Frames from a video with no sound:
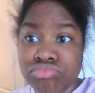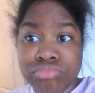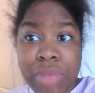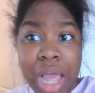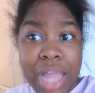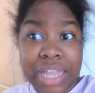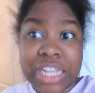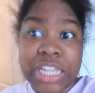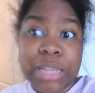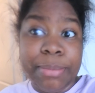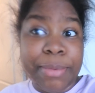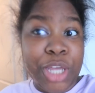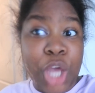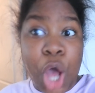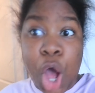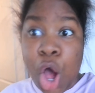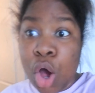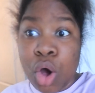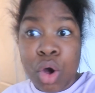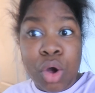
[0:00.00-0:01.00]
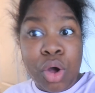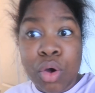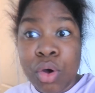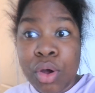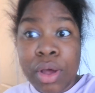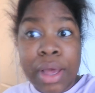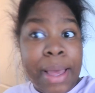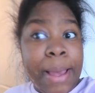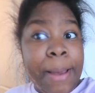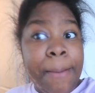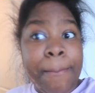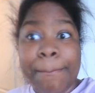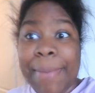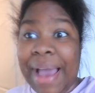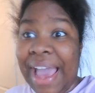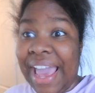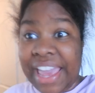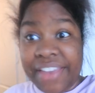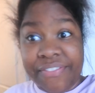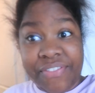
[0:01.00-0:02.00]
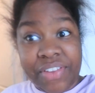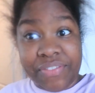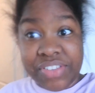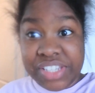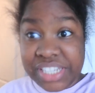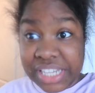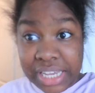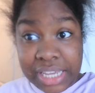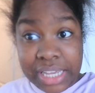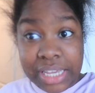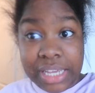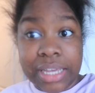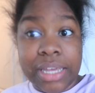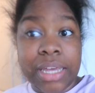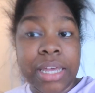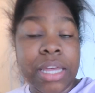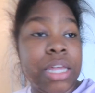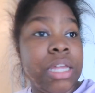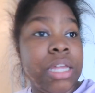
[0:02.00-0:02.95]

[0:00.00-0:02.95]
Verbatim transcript: I need to be gone by 8.15.